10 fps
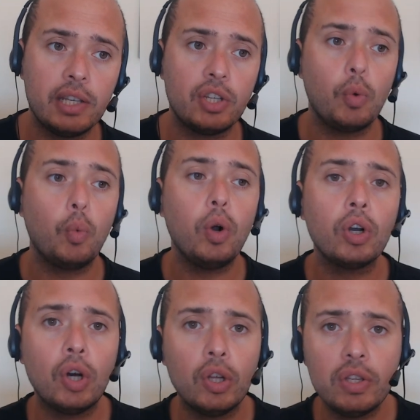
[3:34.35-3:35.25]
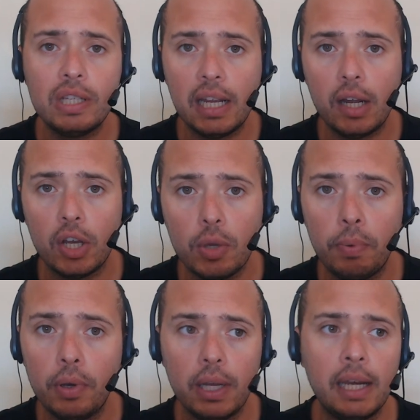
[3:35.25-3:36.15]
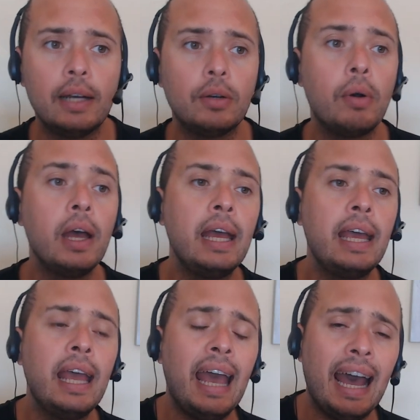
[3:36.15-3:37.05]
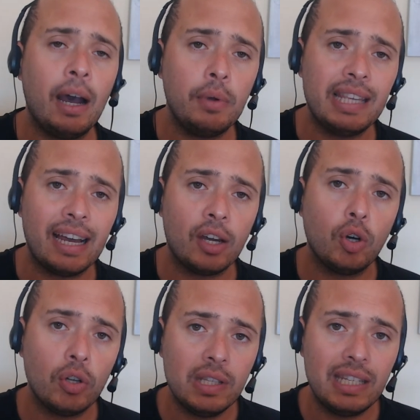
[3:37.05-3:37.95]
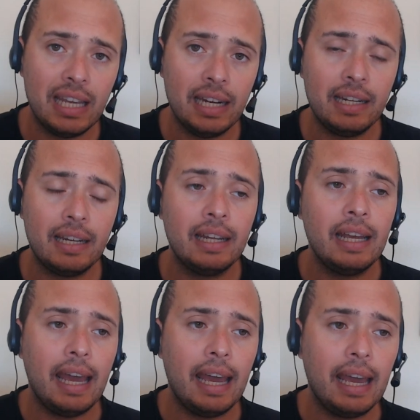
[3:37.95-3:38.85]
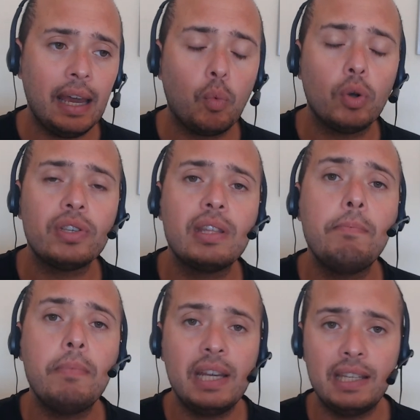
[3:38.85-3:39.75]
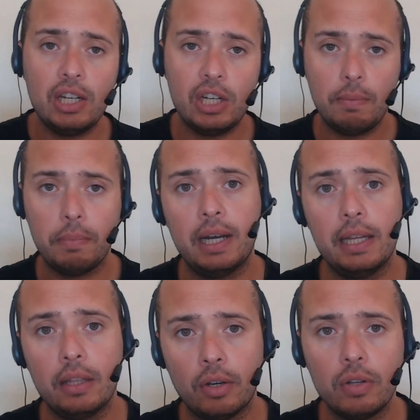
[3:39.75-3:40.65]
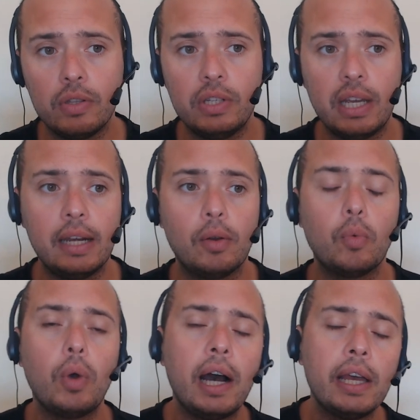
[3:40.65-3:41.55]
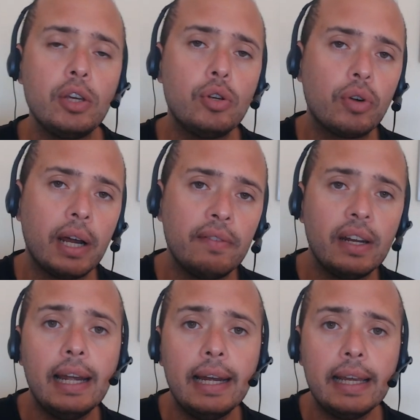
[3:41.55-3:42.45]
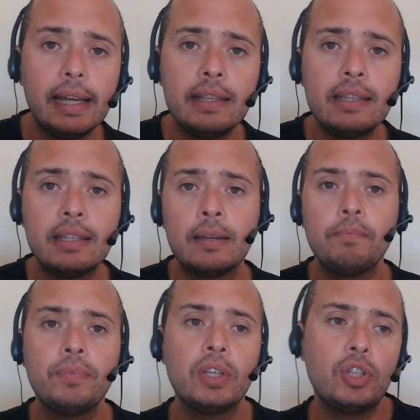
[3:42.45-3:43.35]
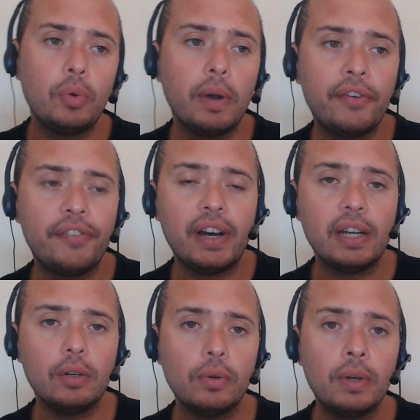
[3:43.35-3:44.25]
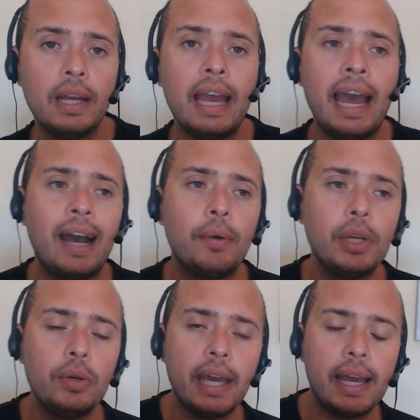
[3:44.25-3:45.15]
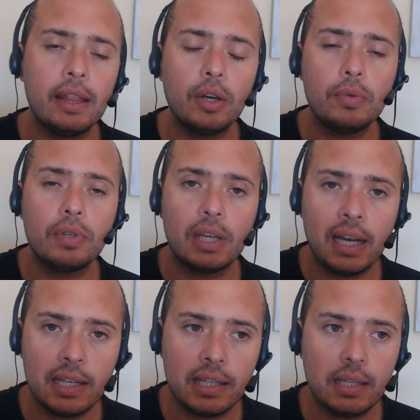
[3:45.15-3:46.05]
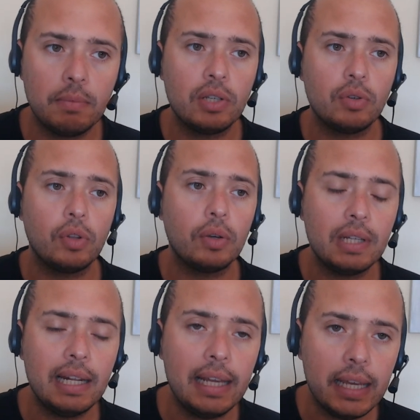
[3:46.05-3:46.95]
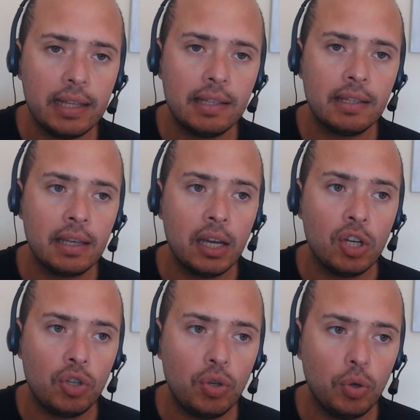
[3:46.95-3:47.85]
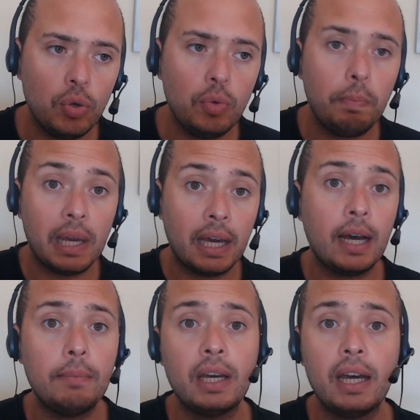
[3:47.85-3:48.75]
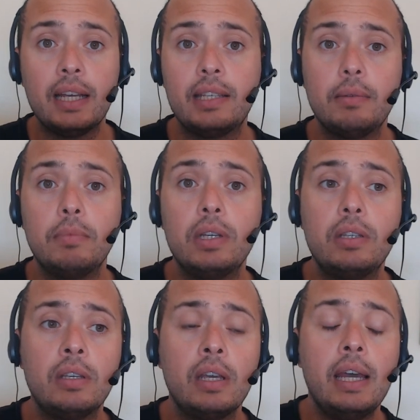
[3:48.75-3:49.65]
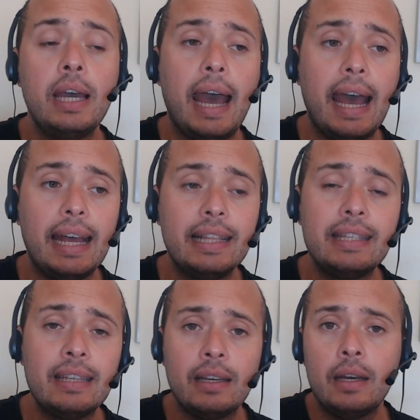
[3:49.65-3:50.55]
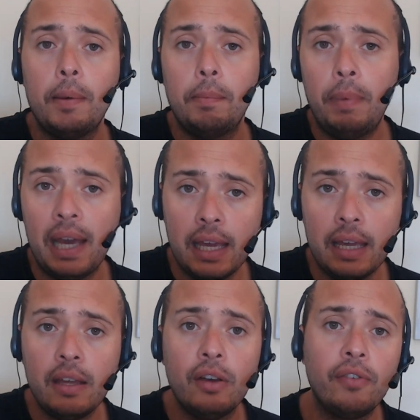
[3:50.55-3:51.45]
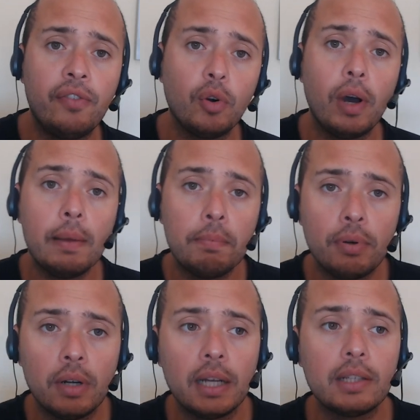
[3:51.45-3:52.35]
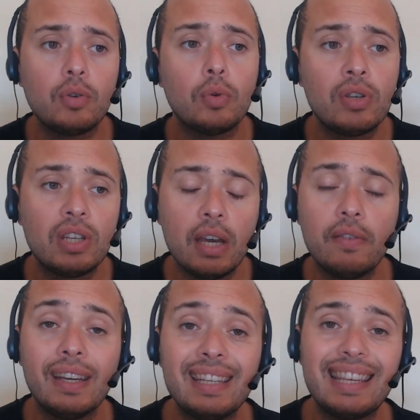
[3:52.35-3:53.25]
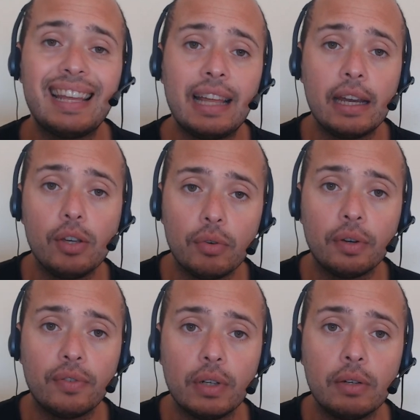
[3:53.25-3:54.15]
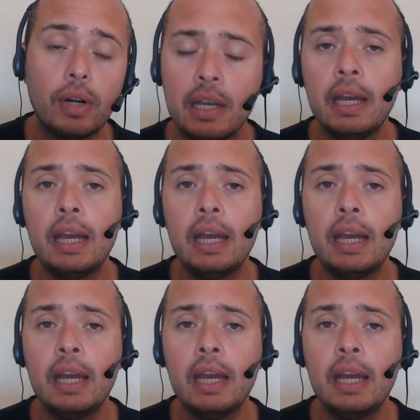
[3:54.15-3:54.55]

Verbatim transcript: So what content are you putting out? How is that content? Uh, what's the messaging behind the content? Are you driving leads to a funnel? How are you getting those customers or those leads to become customers and pay for a product or service that you're offering, right?